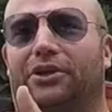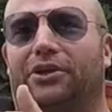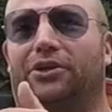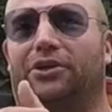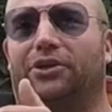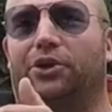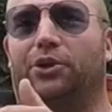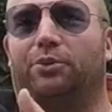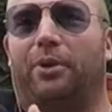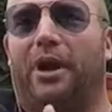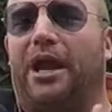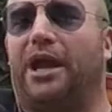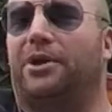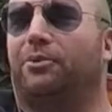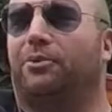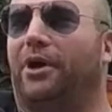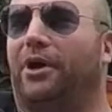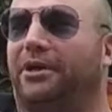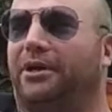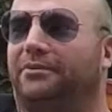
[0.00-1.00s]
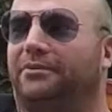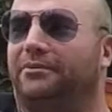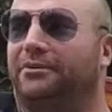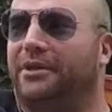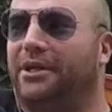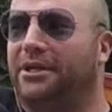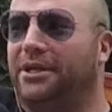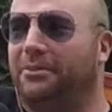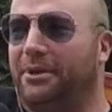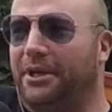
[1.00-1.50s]
You ran one
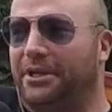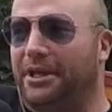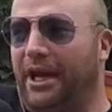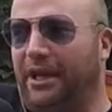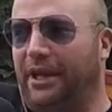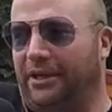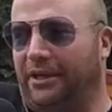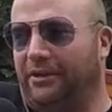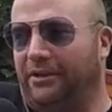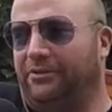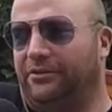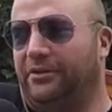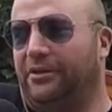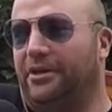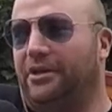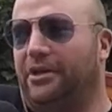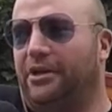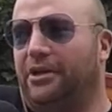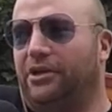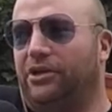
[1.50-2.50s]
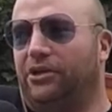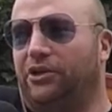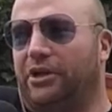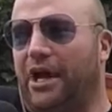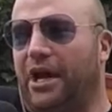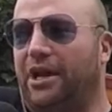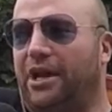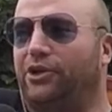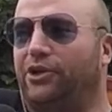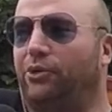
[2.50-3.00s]
in the mid-'90s. You're
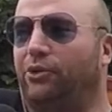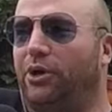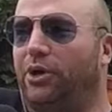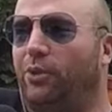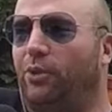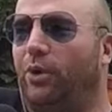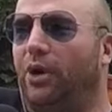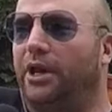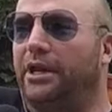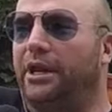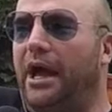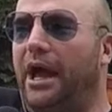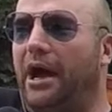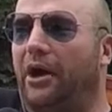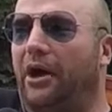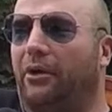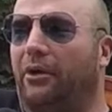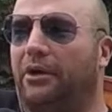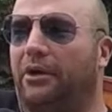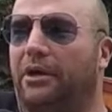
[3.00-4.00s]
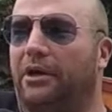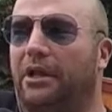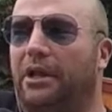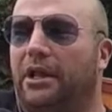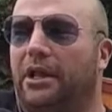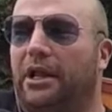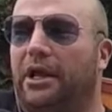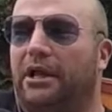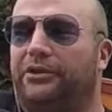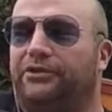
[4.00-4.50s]
kind of doing one now.
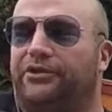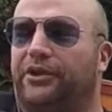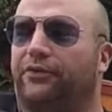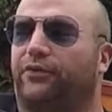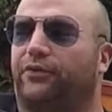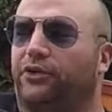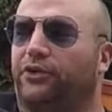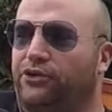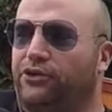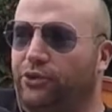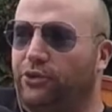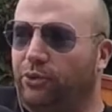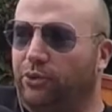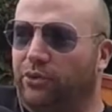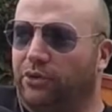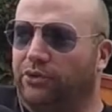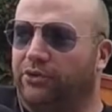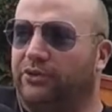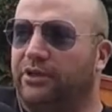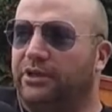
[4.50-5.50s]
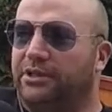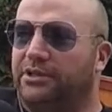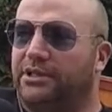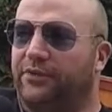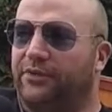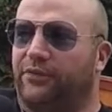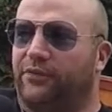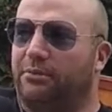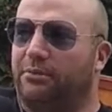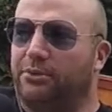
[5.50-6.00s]
Different tools,
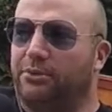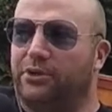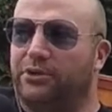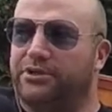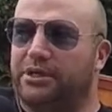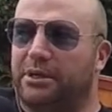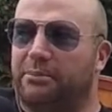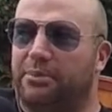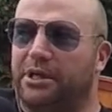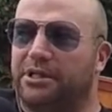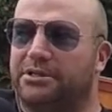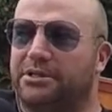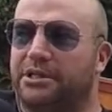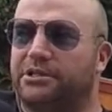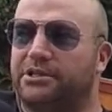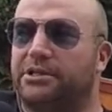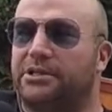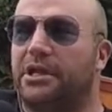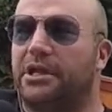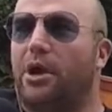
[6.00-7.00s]
different music business.